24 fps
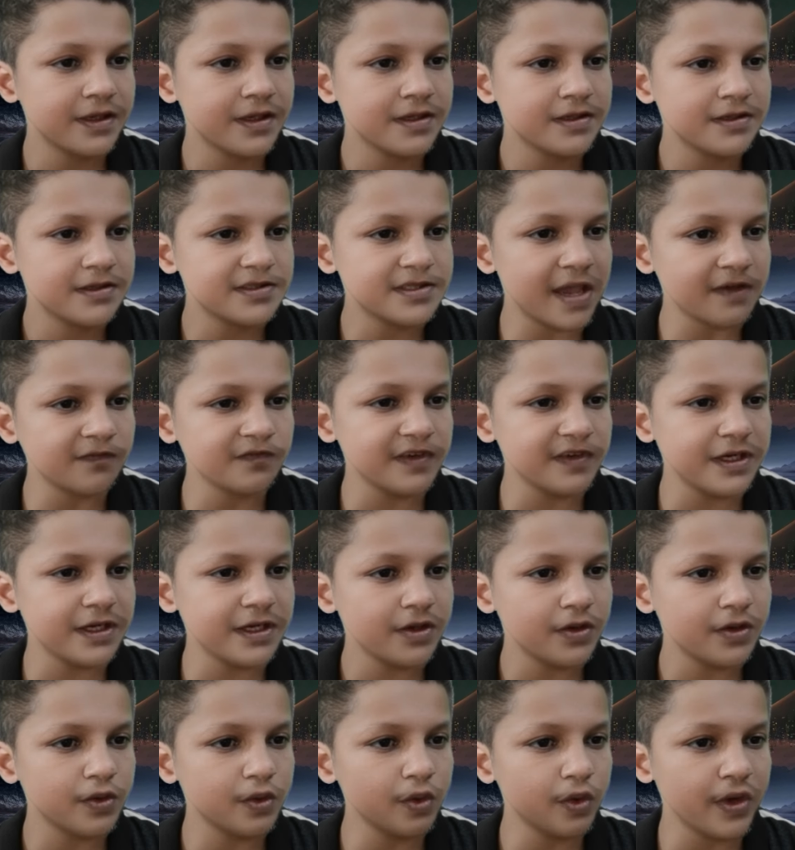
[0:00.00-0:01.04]

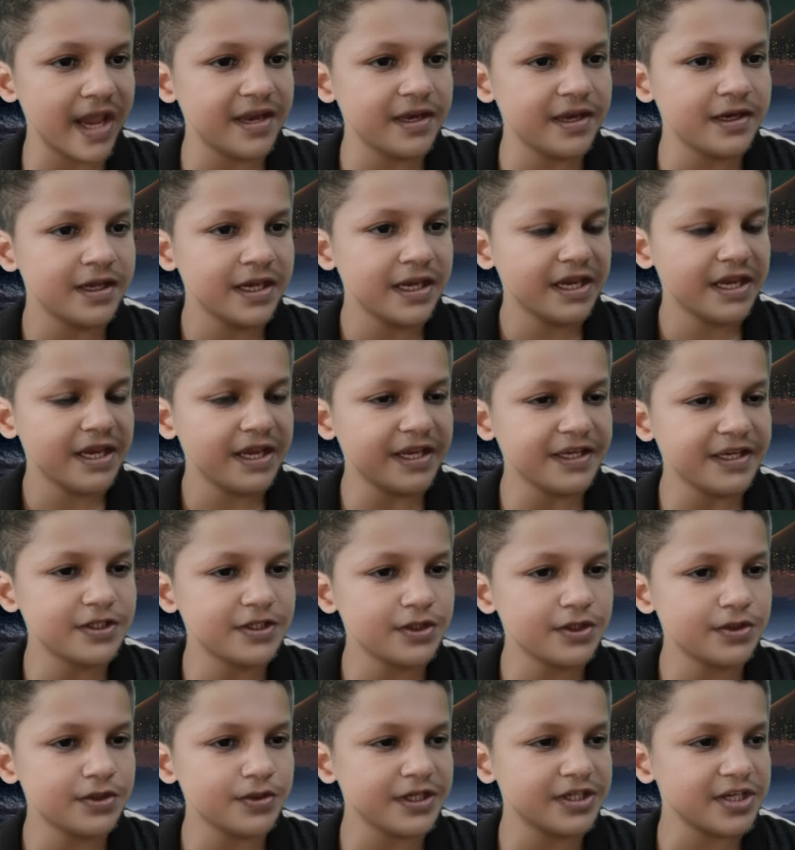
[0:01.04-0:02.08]
someone who can
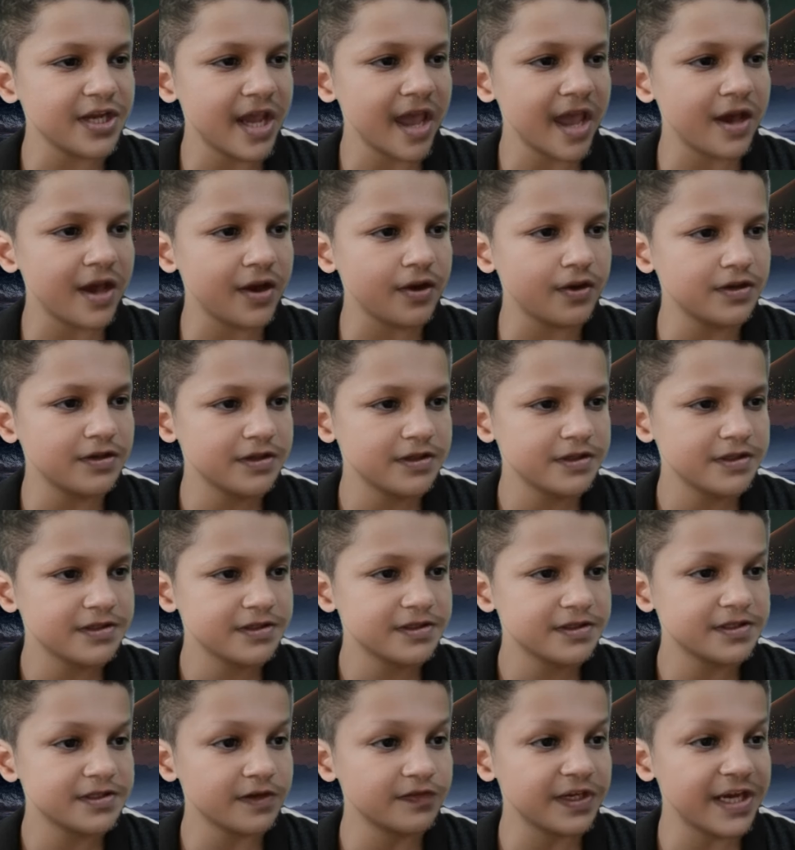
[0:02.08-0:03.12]
intuit how
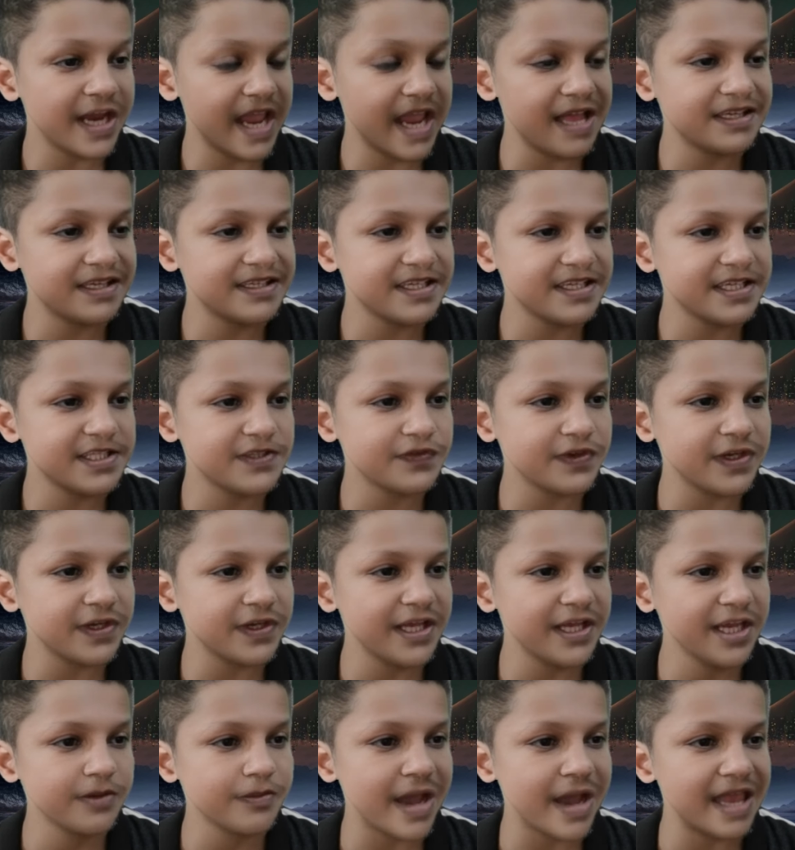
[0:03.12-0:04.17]
someone else is
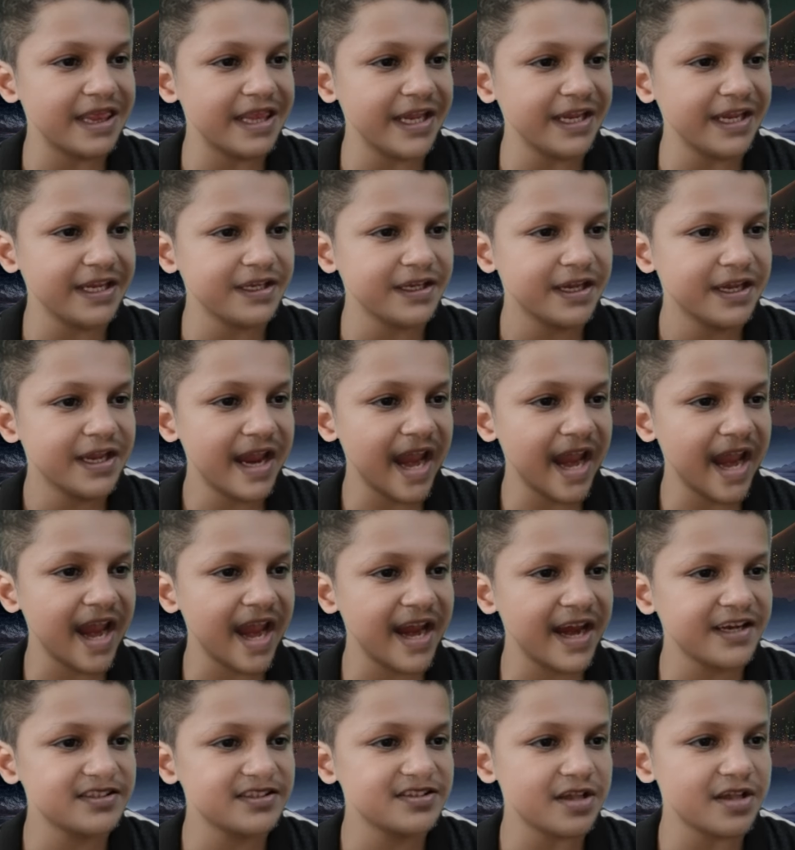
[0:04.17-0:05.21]
feeling by laying
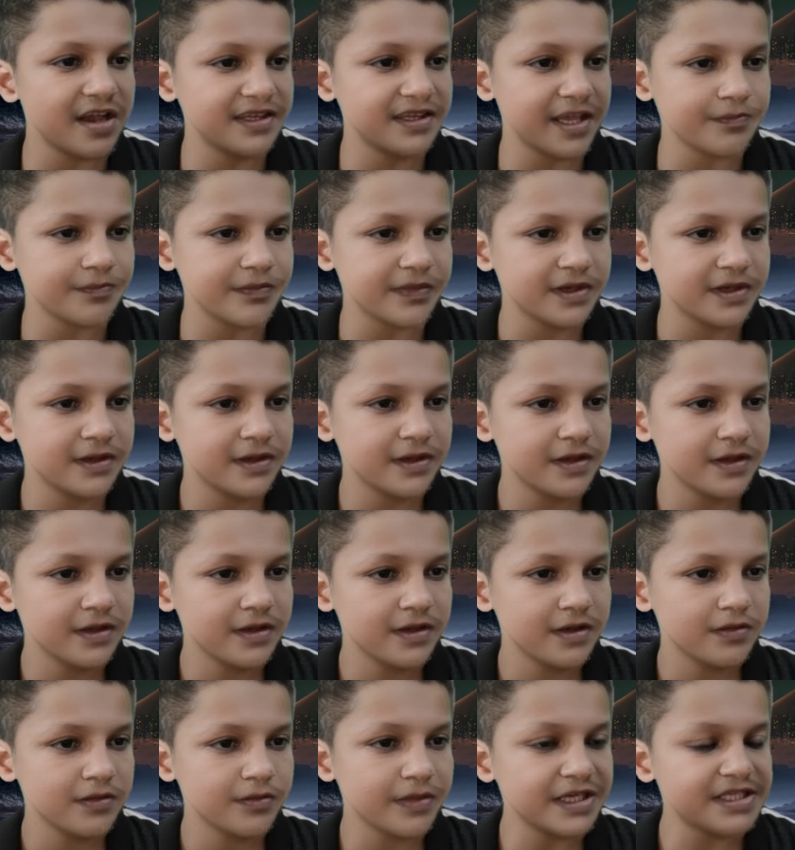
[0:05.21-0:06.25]
hands on them,
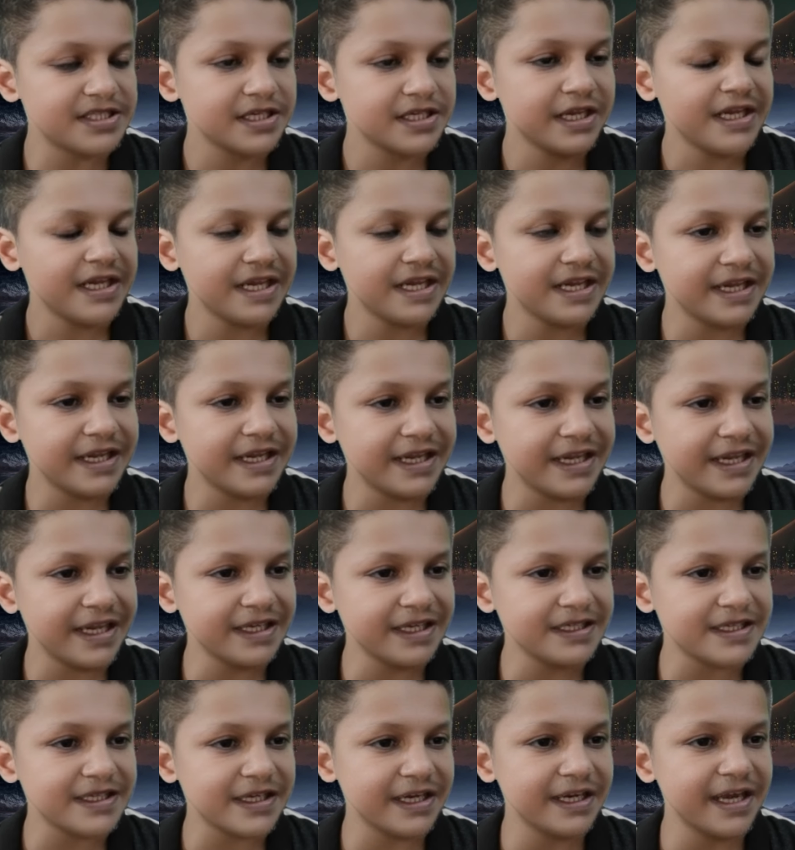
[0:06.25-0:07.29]
but
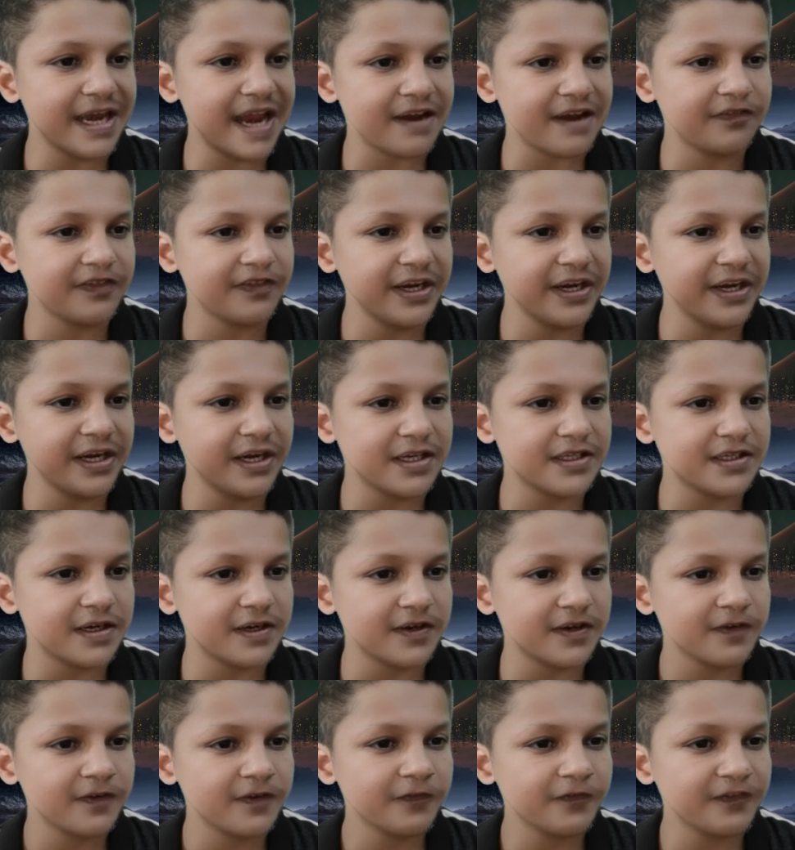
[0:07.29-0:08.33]
is in every
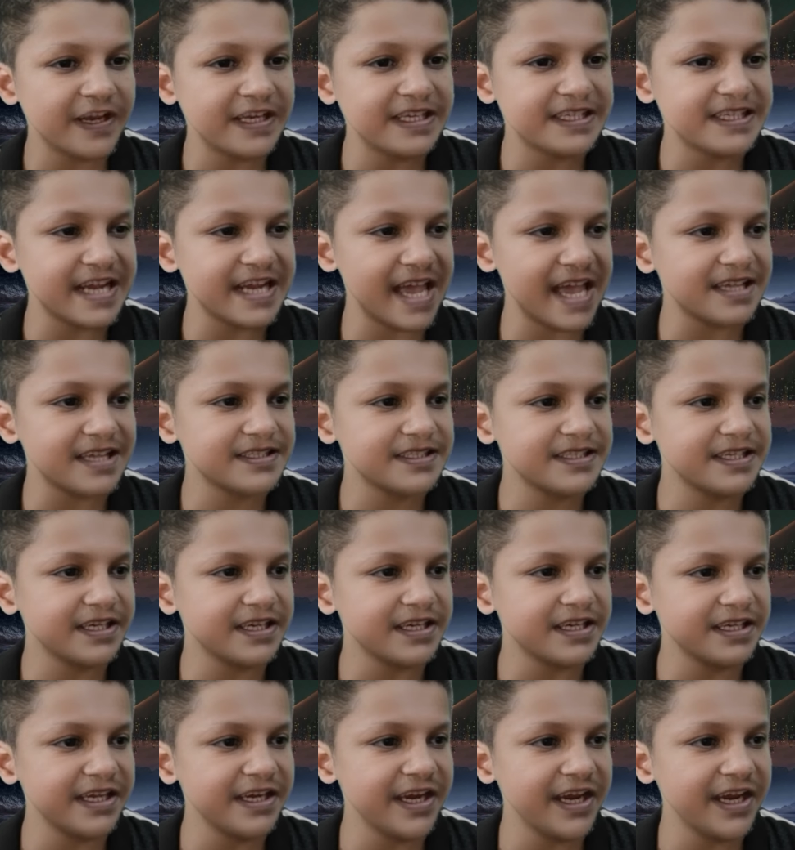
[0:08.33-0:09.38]
other
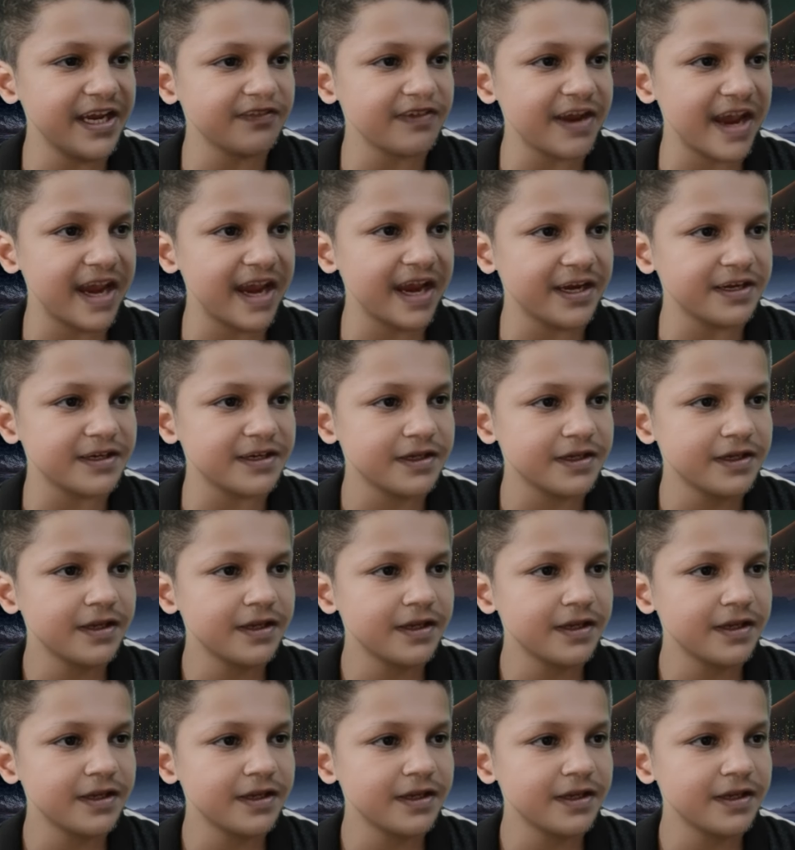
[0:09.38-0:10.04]
fantastically naive and